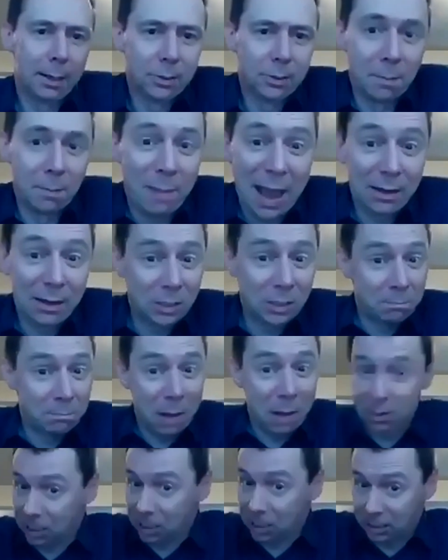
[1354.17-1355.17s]
to balanced
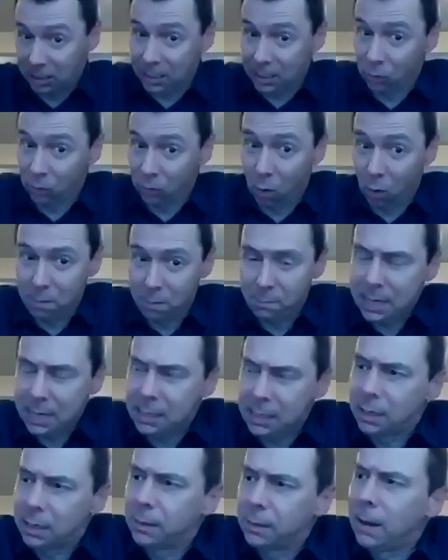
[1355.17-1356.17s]
budget. Didn't quite
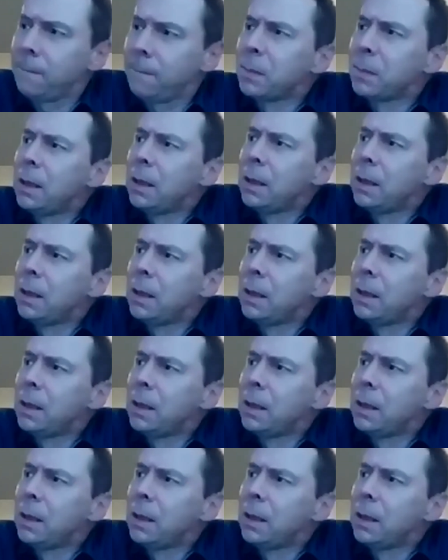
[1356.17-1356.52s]
make it there.